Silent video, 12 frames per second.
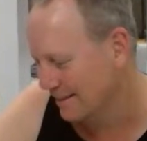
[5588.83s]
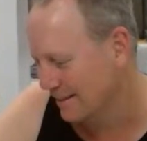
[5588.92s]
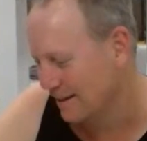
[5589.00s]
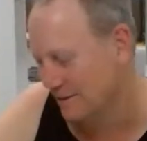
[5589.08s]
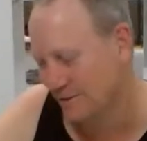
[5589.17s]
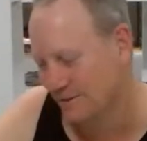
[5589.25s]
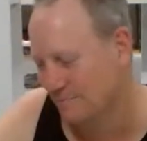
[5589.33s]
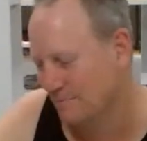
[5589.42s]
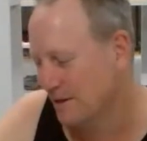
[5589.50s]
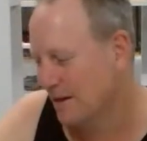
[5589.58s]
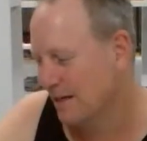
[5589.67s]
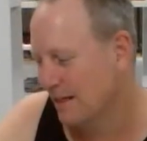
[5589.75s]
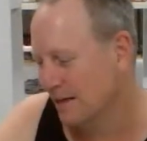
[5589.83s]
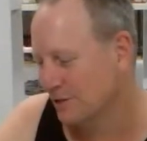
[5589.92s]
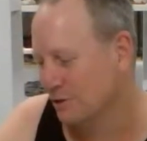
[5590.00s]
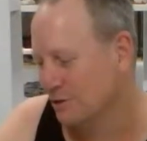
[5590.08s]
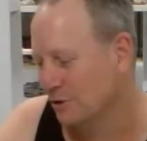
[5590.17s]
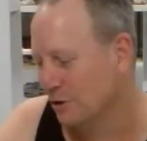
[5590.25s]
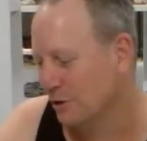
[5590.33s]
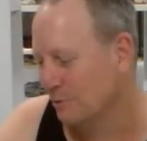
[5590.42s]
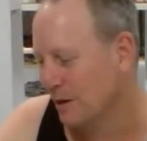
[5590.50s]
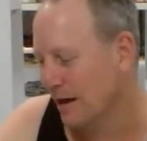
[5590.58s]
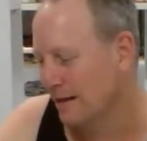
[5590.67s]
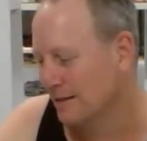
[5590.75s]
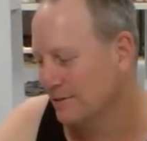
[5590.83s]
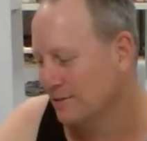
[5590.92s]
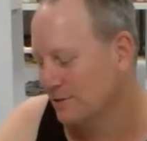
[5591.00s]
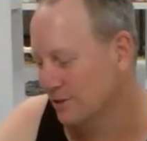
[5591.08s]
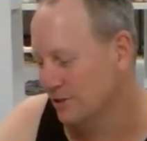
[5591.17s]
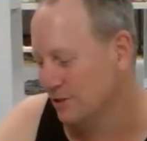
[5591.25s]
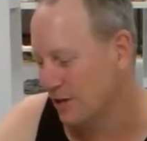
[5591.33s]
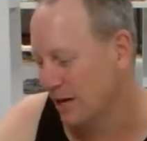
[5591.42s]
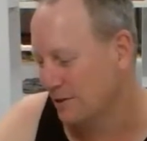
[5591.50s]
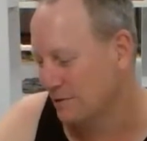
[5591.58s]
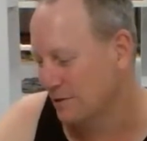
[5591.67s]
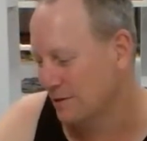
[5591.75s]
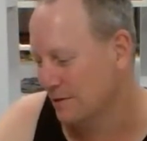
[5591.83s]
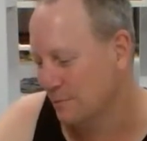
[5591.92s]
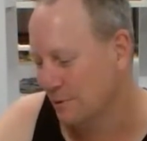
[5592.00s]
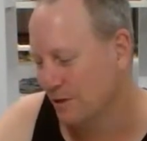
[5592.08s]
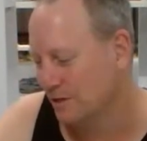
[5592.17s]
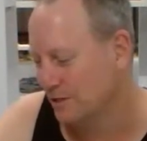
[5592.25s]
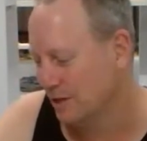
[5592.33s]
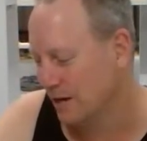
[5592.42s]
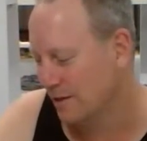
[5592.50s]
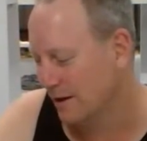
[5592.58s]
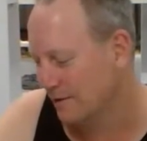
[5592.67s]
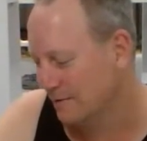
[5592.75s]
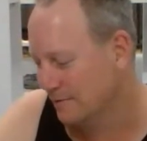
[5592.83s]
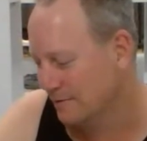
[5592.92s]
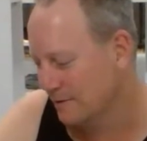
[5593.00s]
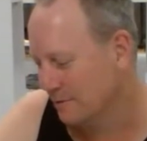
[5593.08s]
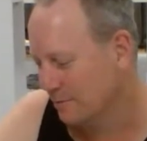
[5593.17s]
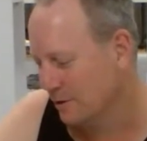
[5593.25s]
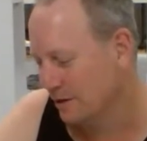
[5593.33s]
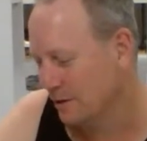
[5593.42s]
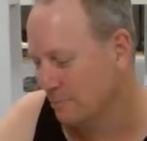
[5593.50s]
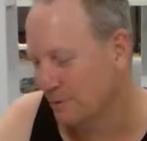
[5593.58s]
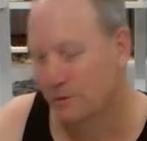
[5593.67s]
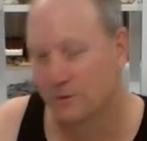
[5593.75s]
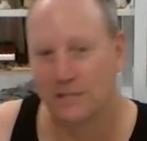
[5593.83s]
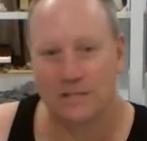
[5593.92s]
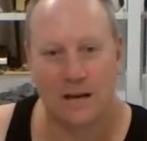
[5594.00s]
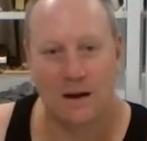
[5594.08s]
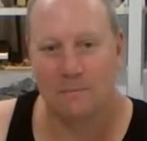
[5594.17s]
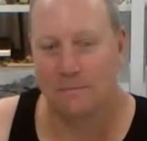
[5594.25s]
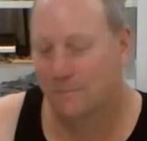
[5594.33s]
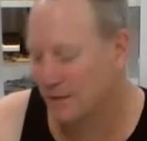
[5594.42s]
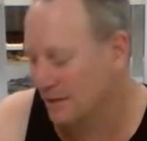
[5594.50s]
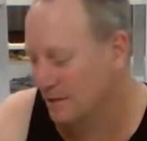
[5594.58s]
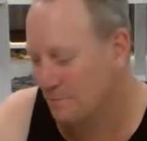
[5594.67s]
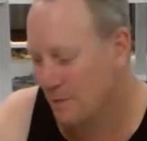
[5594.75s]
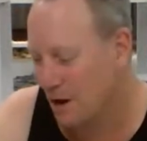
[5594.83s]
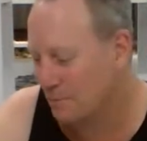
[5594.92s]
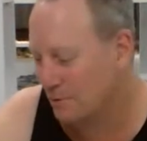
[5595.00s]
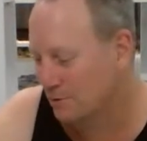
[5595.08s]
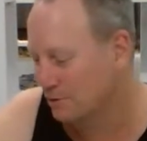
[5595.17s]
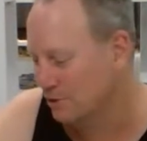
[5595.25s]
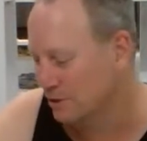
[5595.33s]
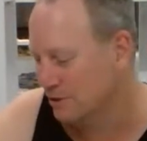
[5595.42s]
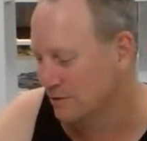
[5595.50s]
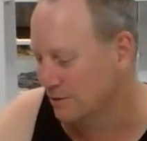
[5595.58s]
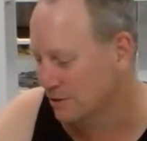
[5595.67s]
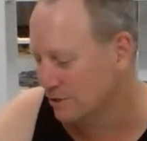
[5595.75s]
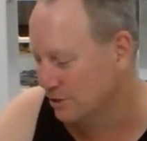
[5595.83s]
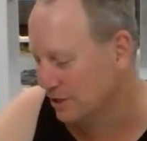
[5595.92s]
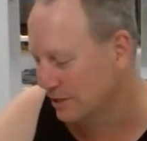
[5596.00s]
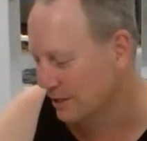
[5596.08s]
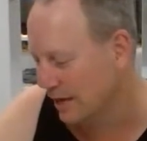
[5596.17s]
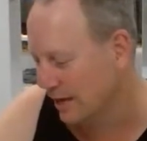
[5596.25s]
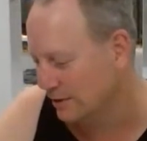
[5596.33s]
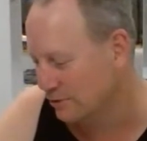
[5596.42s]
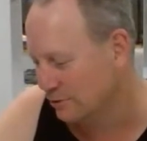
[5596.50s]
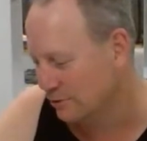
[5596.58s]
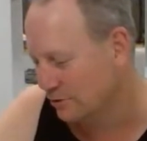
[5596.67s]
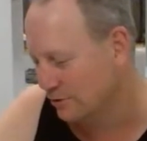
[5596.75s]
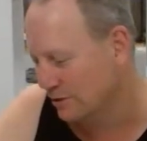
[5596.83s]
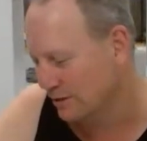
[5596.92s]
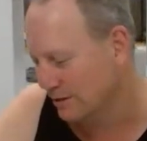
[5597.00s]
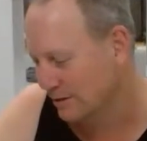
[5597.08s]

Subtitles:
That's what it's all about. Just chatting with each other, whether you're building something in the moment or just chilling out. It's all good.